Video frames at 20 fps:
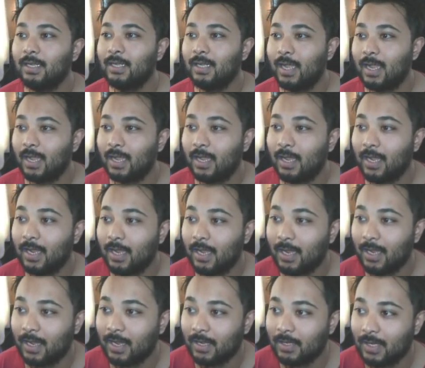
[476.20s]

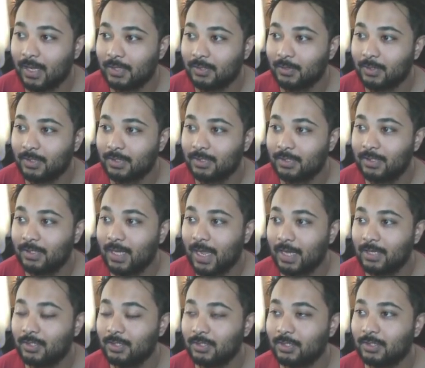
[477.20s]
As you can see,
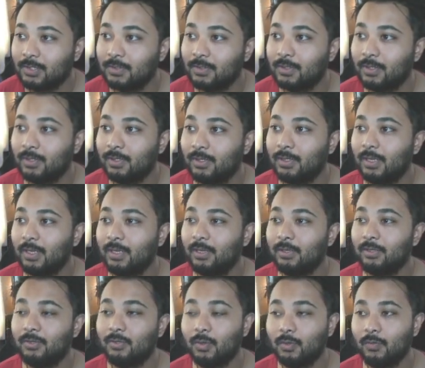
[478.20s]
I just
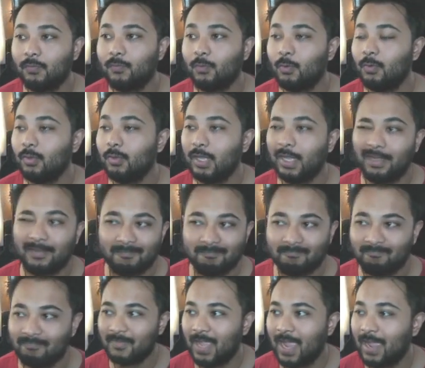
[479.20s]
don't throw, like
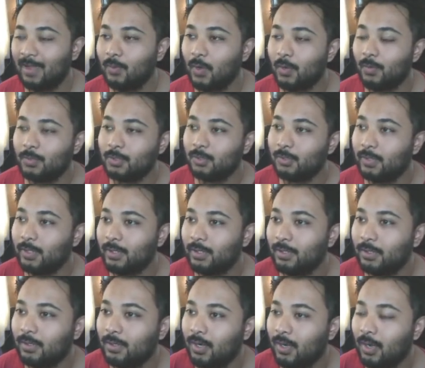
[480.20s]
I was
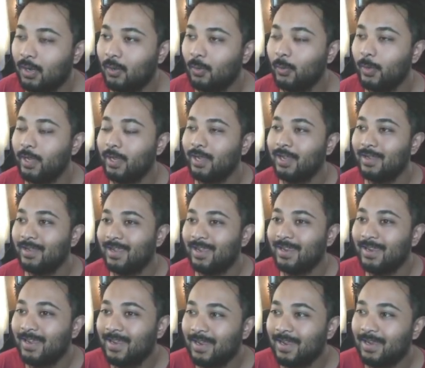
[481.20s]
looking away.
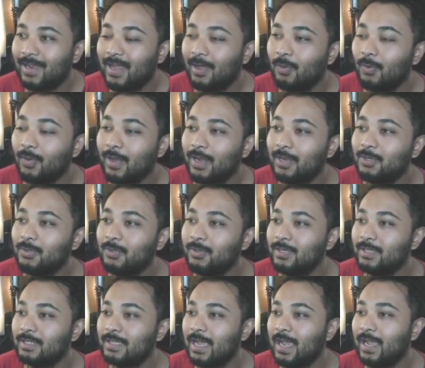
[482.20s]
Now what I do
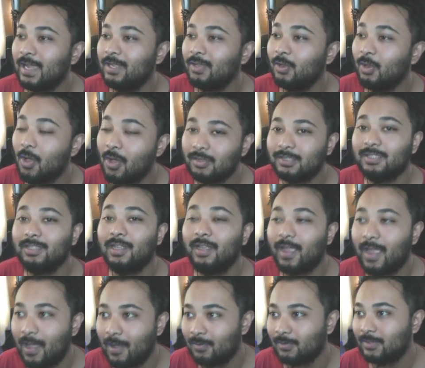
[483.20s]
is I lost the
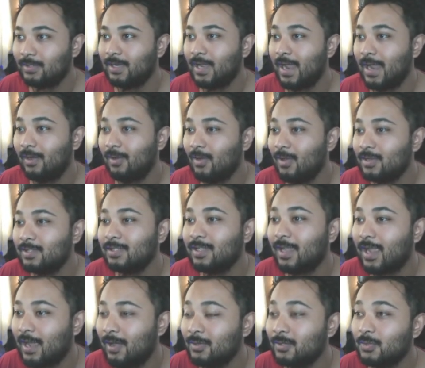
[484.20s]
count.
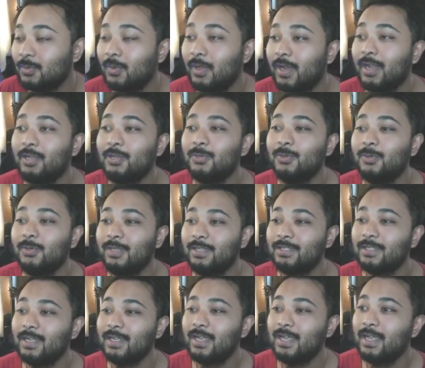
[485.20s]
So what I do
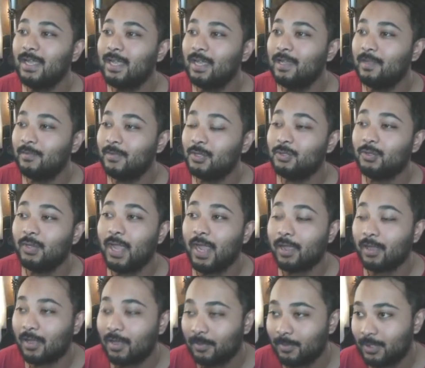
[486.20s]
is eventually
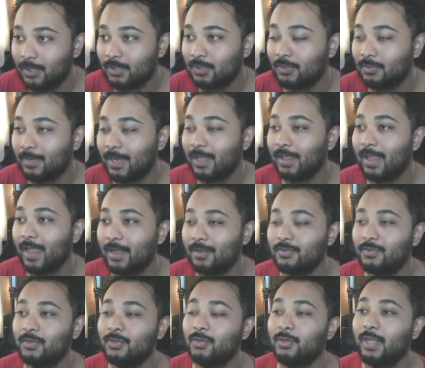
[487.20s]
I come into my
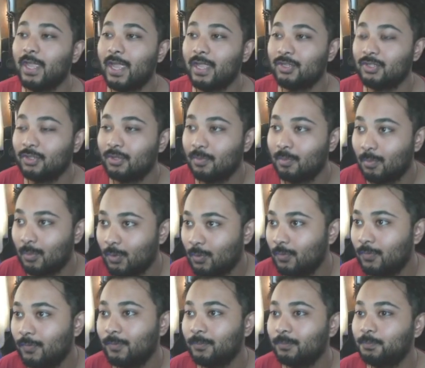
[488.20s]
Lantern to catch the
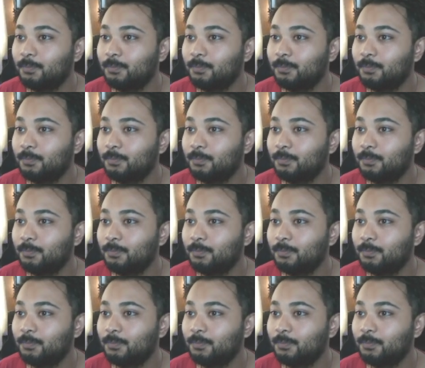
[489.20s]
move.